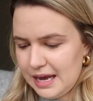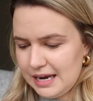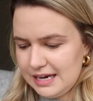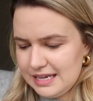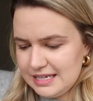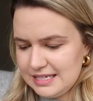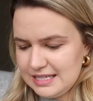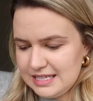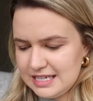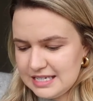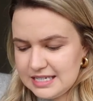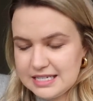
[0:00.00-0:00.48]
and
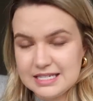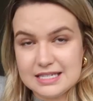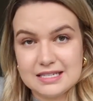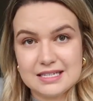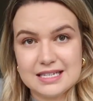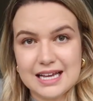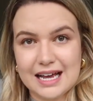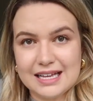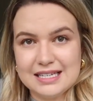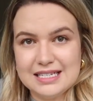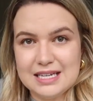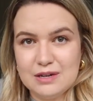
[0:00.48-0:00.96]
it's this
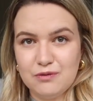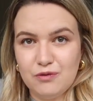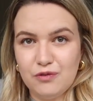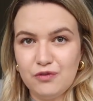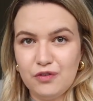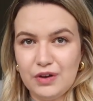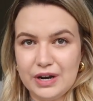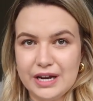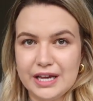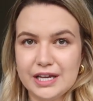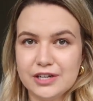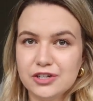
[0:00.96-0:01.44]
satin
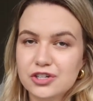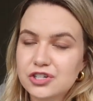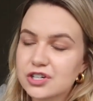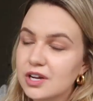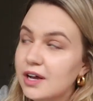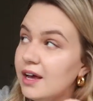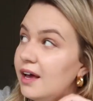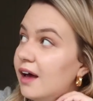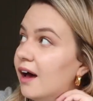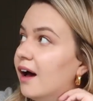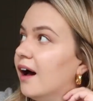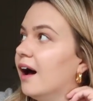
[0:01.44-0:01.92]
finish.
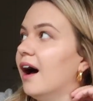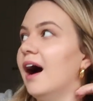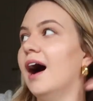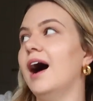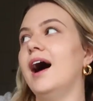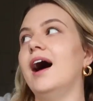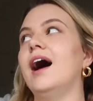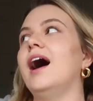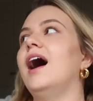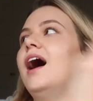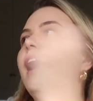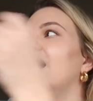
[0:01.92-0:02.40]

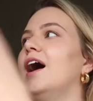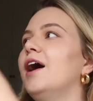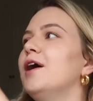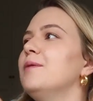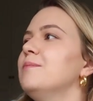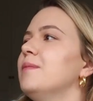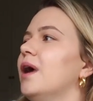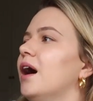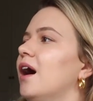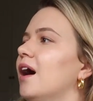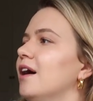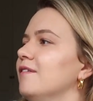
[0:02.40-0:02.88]

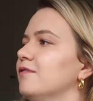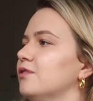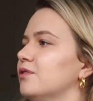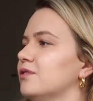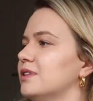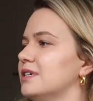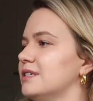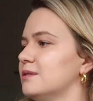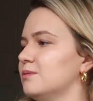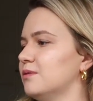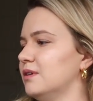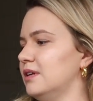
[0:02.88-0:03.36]
Um, I've got
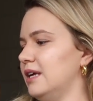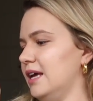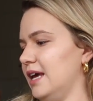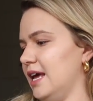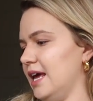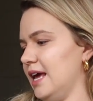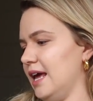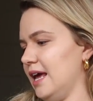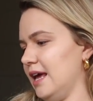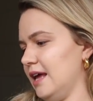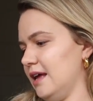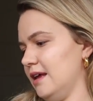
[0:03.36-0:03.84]
this one
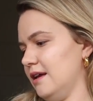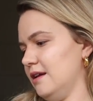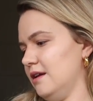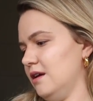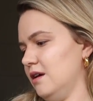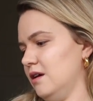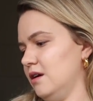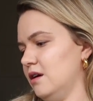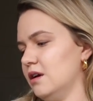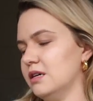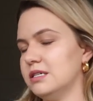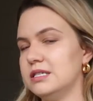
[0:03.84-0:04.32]

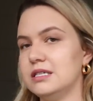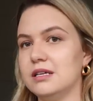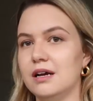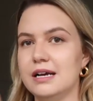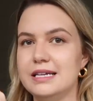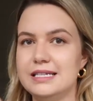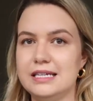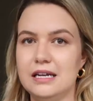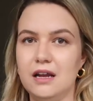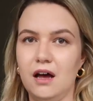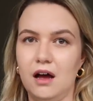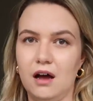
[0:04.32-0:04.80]
in a
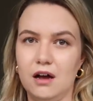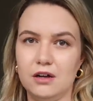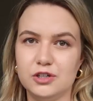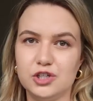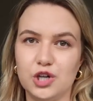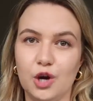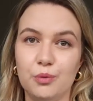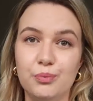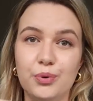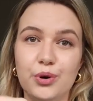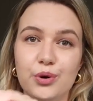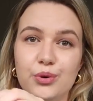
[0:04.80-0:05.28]
size large.
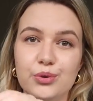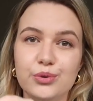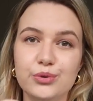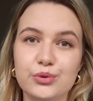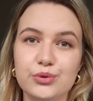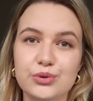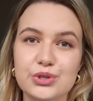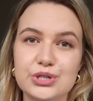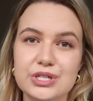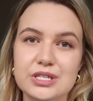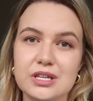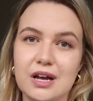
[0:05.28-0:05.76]
I'll put
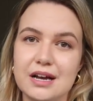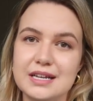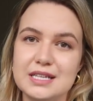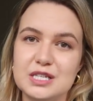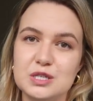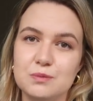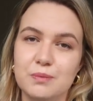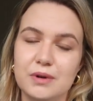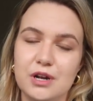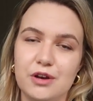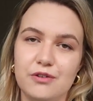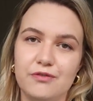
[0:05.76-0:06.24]
all the
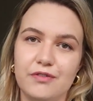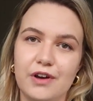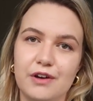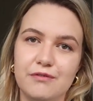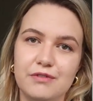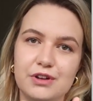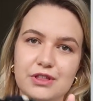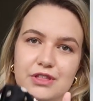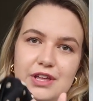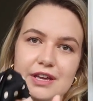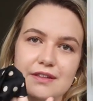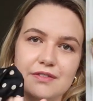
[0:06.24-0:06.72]
sizes below for
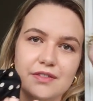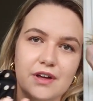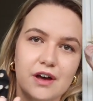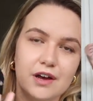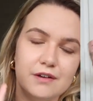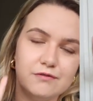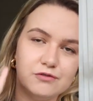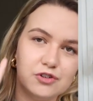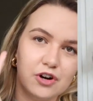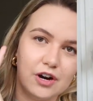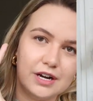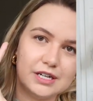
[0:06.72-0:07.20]
everything that
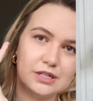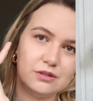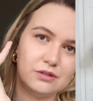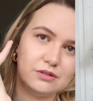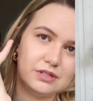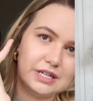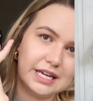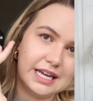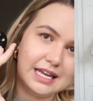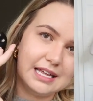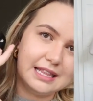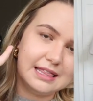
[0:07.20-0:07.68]
I've tried
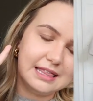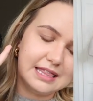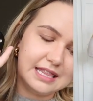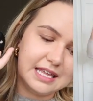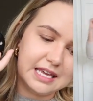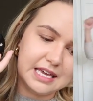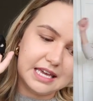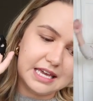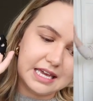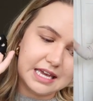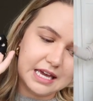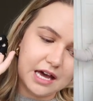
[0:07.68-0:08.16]
on in
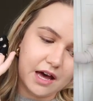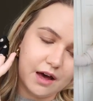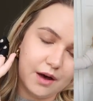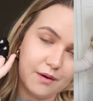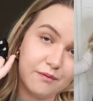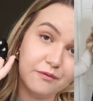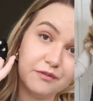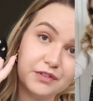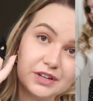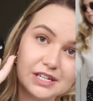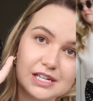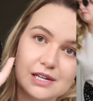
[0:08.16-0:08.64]
the
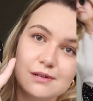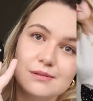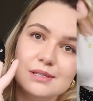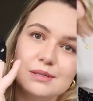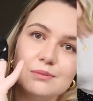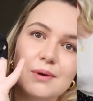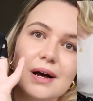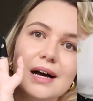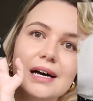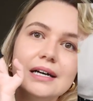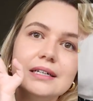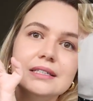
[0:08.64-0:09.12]
um, video
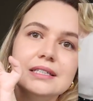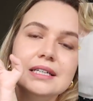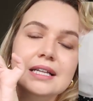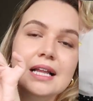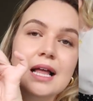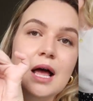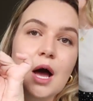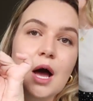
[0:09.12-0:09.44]
as well